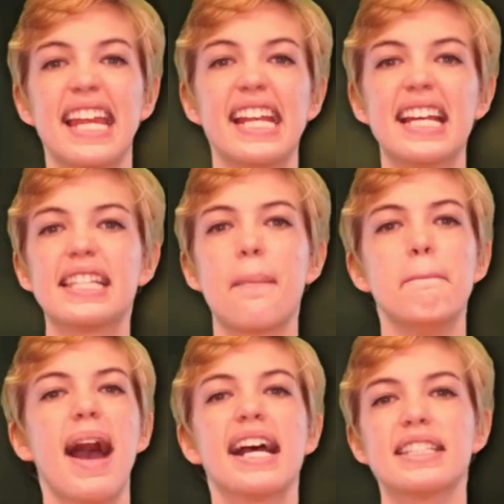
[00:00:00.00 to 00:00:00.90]
stayed as a
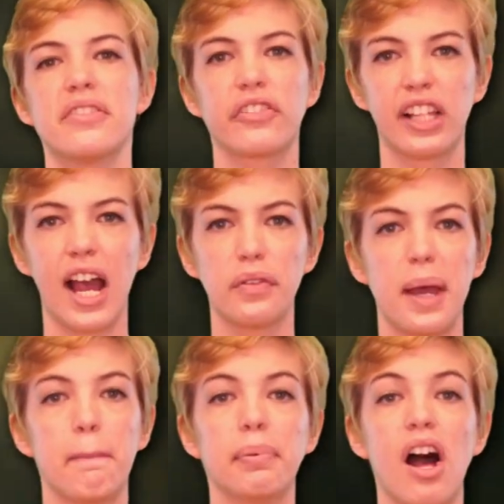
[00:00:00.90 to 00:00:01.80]
massive cloud
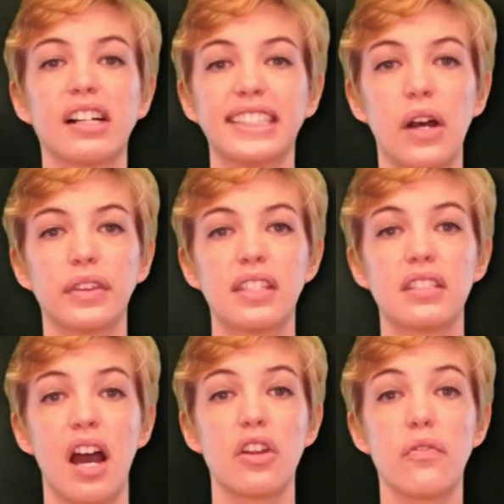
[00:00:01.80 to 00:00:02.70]
that blocked out the
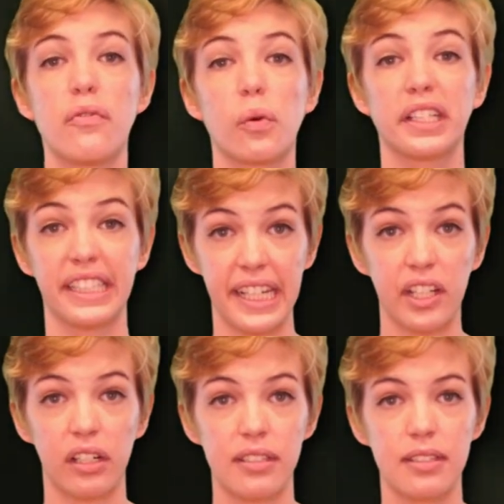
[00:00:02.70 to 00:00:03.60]
sun for
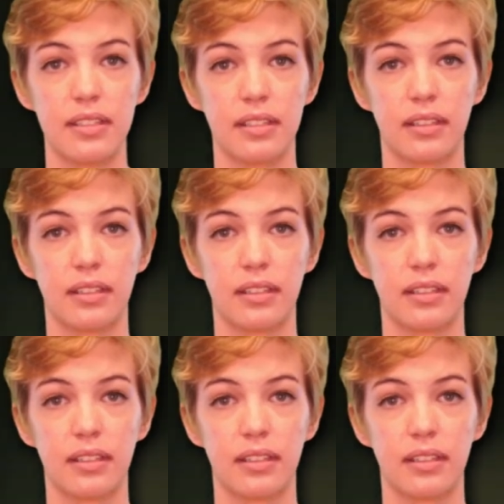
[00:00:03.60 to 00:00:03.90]
years.